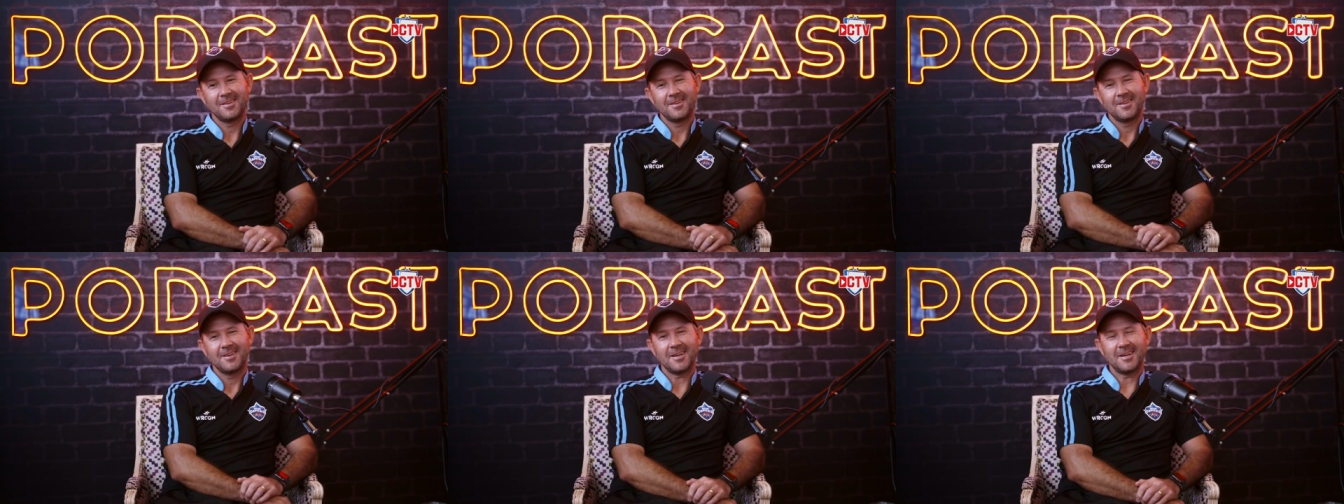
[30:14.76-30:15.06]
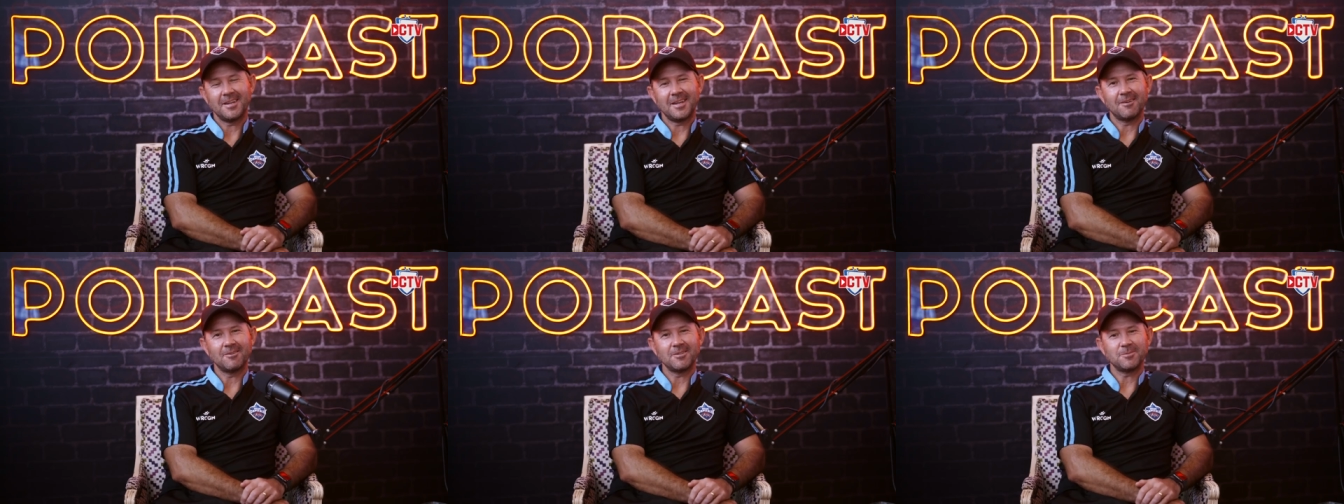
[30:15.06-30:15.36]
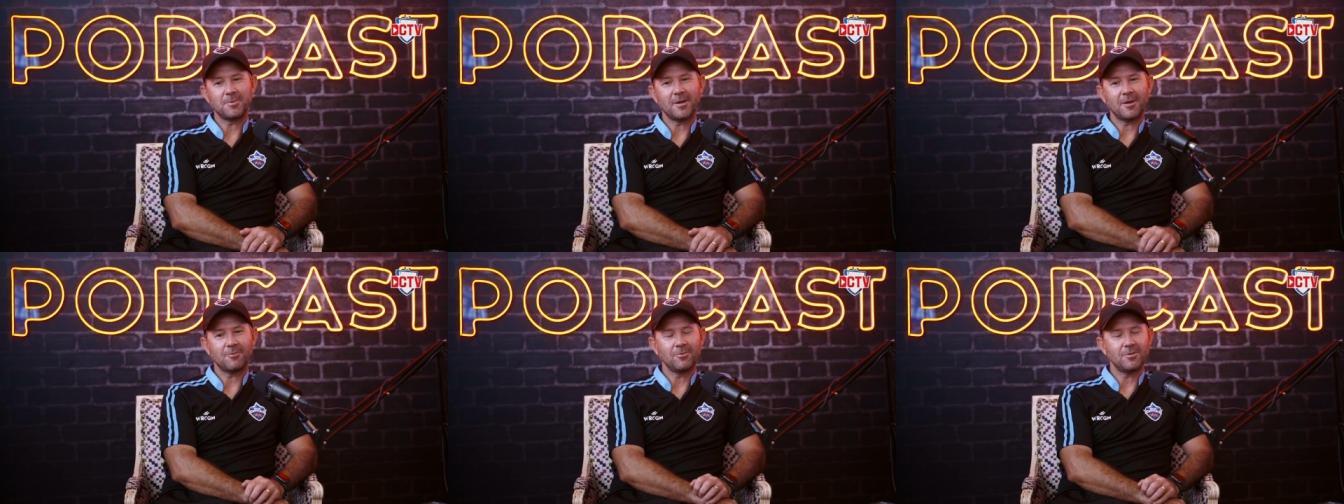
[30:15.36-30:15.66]
and now
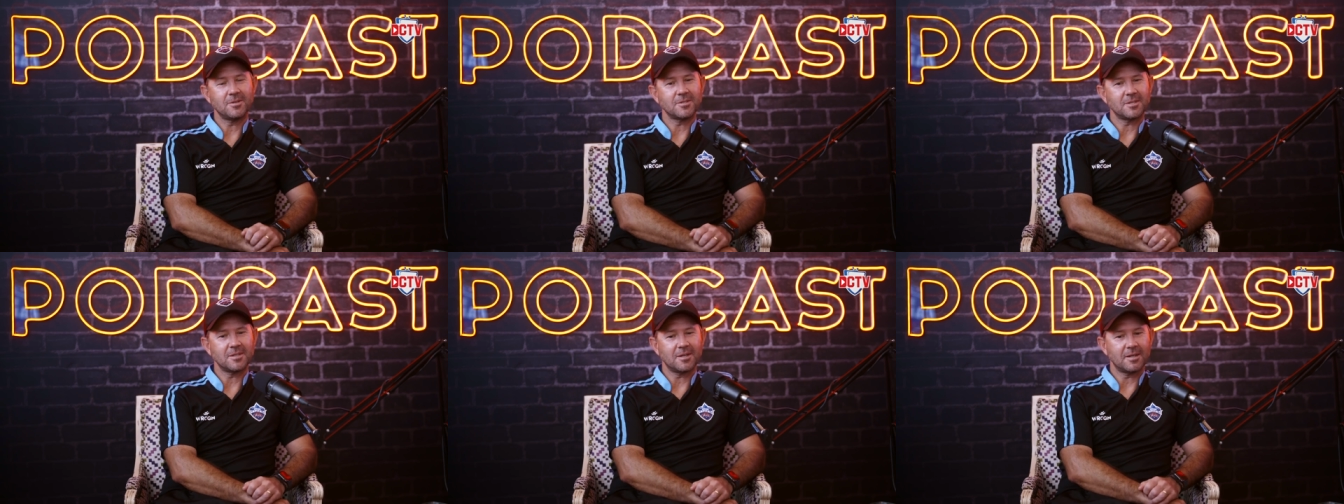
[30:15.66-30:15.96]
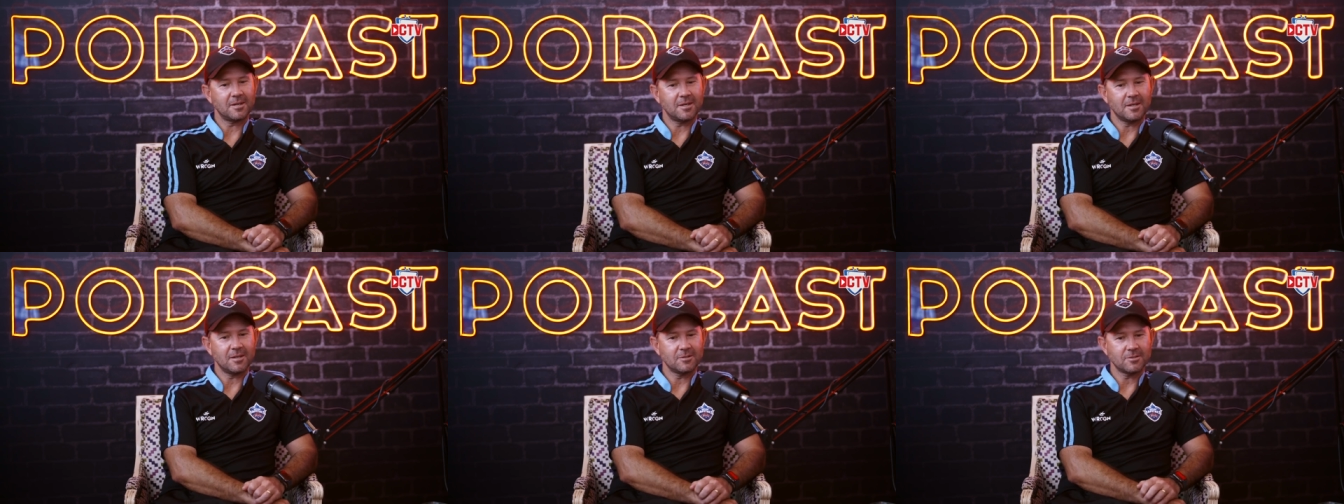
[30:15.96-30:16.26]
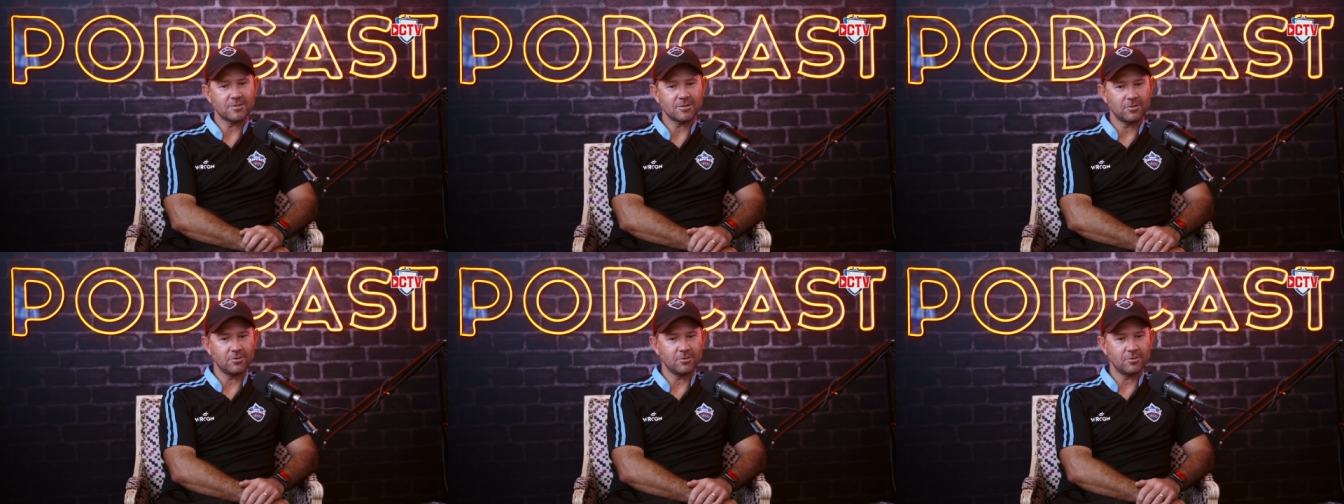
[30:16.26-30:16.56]
he's back with us again now.
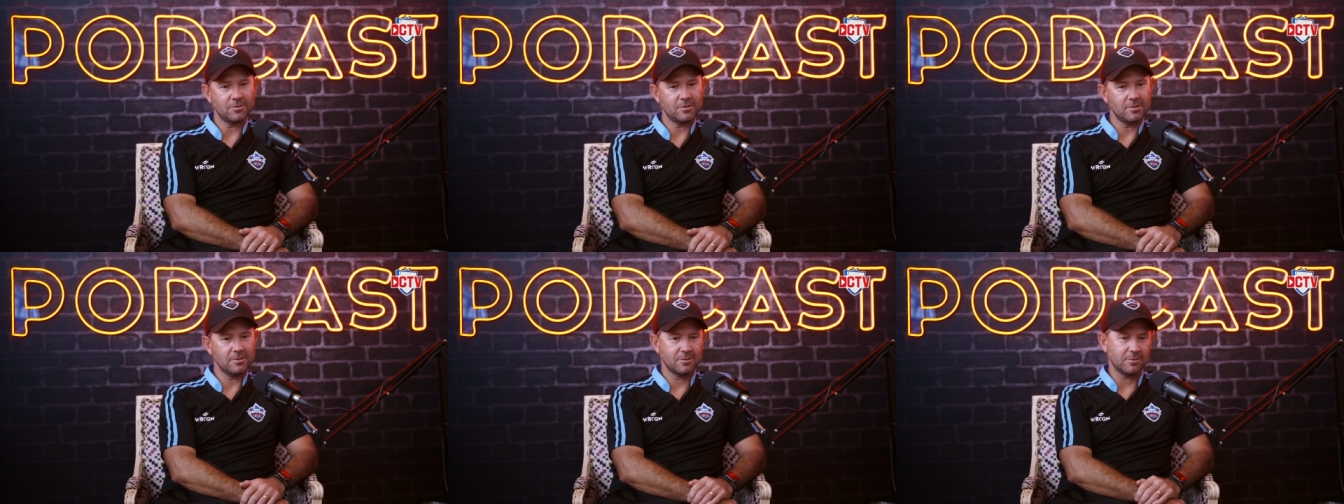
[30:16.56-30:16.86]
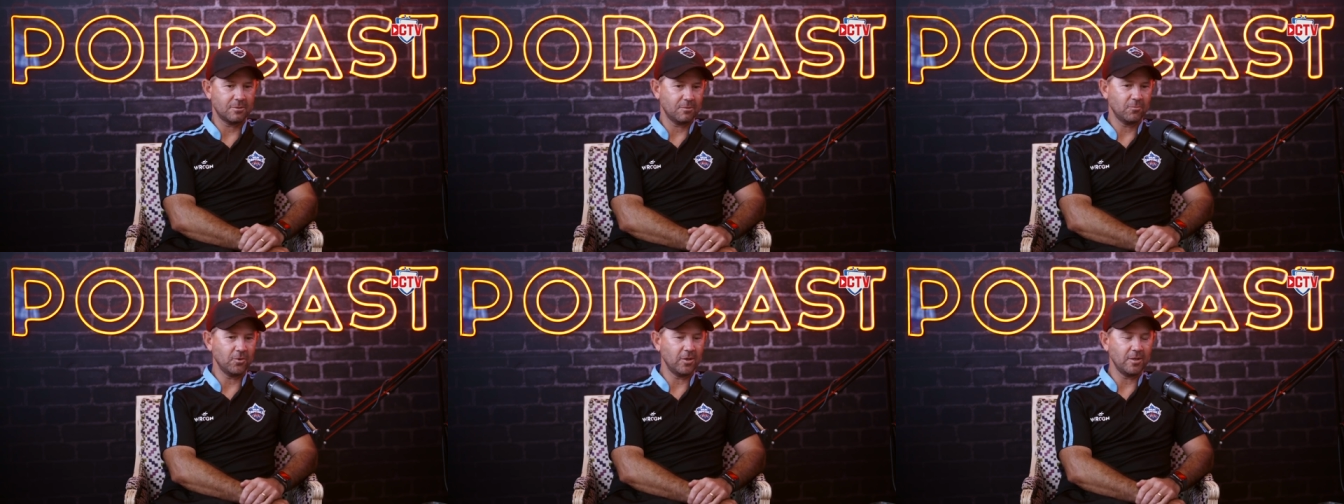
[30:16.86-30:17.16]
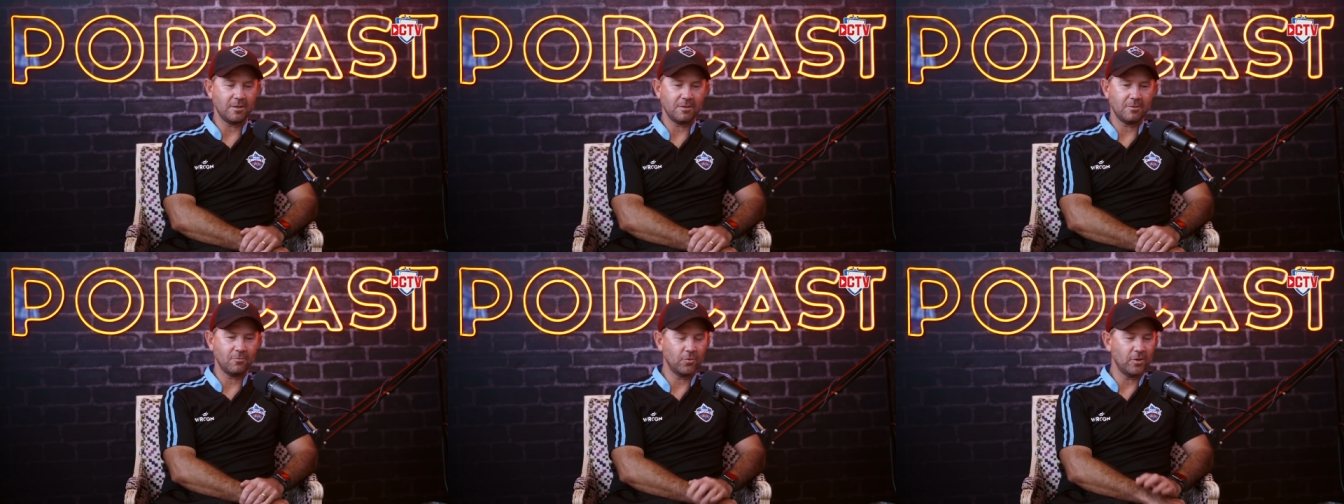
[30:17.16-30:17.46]
So look,
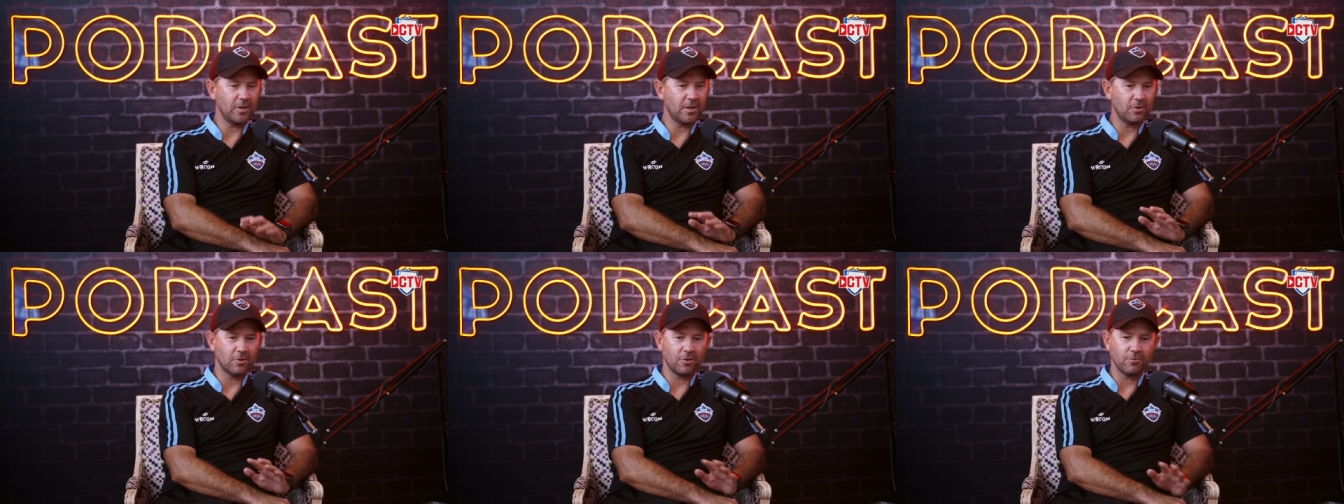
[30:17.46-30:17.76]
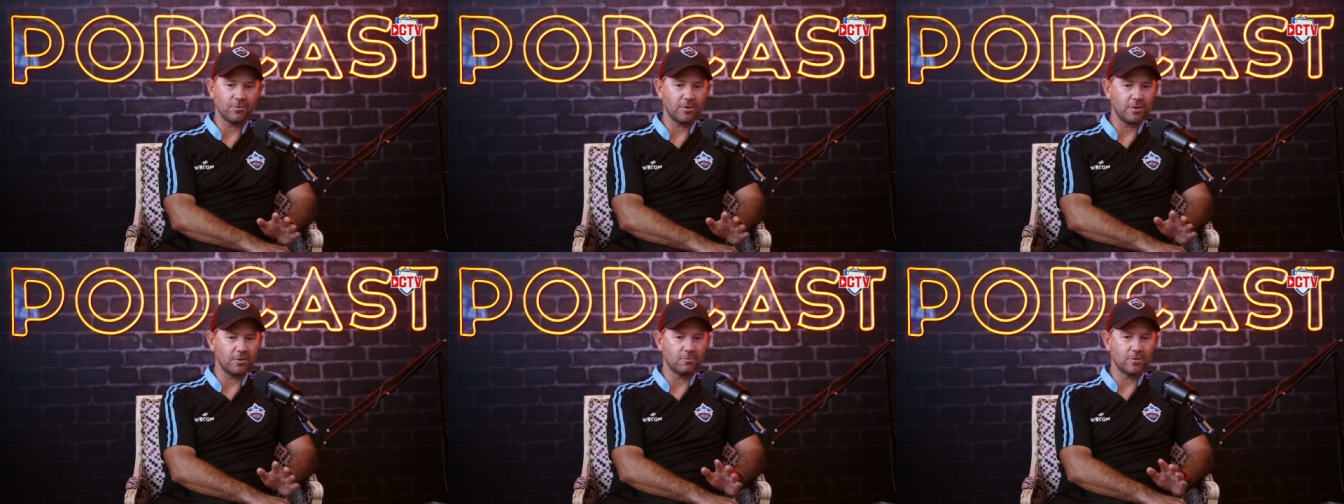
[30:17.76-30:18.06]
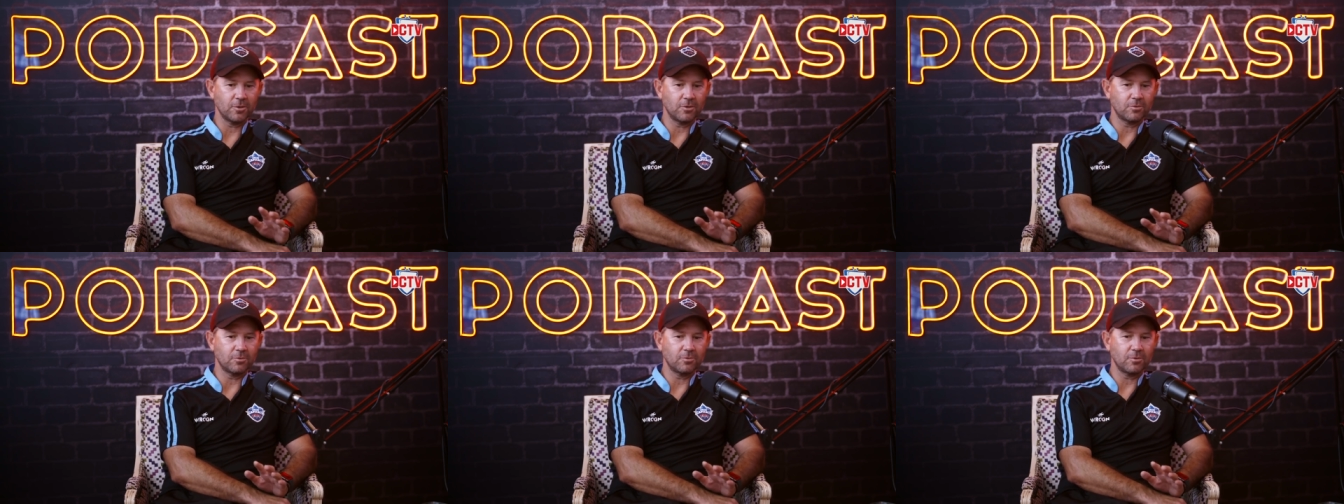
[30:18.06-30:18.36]
we, we get on really
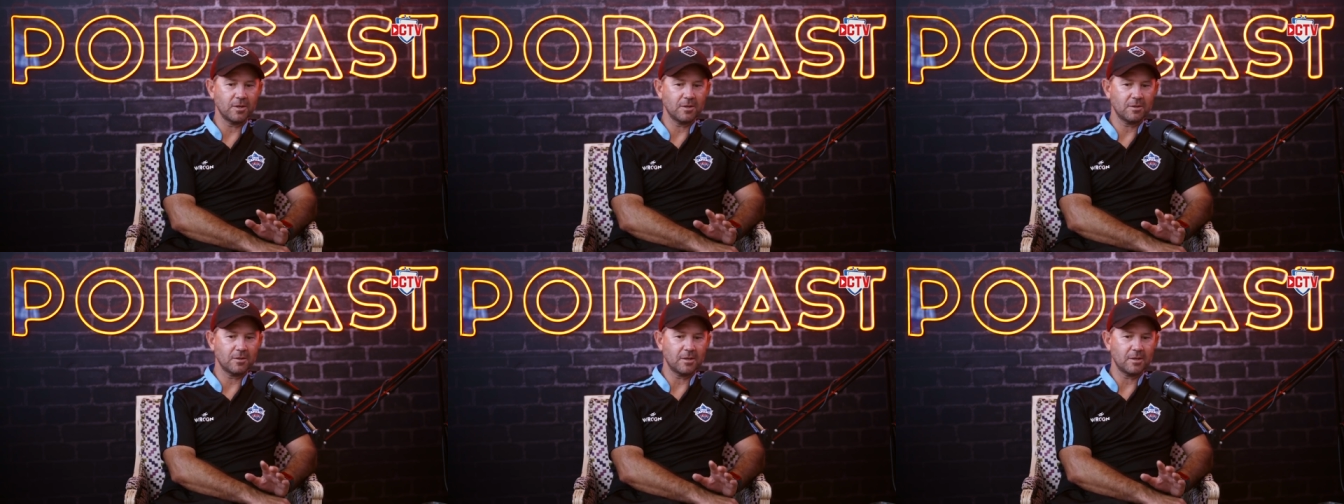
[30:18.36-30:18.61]
well,